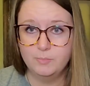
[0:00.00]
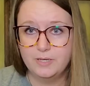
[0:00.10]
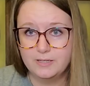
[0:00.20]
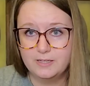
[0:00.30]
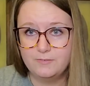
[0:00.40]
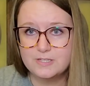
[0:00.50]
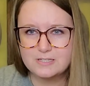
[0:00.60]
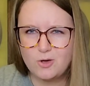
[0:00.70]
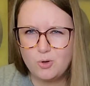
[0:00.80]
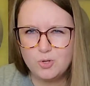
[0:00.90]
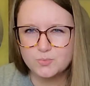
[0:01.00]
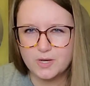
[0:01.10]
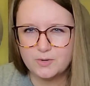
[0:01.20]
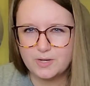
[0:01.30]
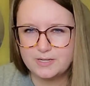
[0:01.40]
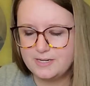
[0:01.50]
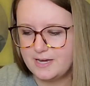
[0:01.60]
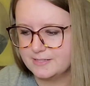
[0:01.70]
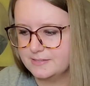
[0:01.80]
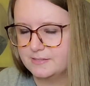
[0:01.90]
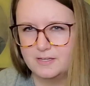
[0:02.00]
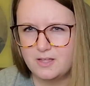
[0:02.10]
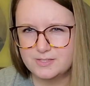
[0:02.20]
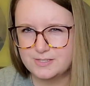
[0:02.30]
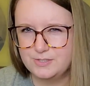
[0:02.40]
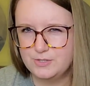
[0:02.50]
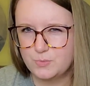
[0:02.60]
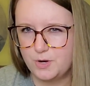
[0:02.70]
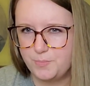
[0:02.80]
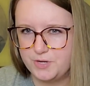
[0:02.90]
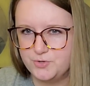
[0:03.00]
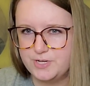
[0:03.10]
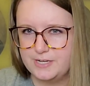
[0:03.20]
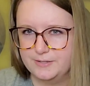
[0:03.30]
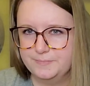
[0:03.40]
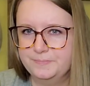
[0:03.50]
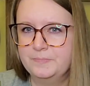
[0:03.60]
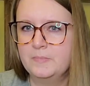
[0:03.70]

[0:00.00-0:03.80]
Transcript: But if it's cold, why do I need ice? All it's going to do is water my drink down.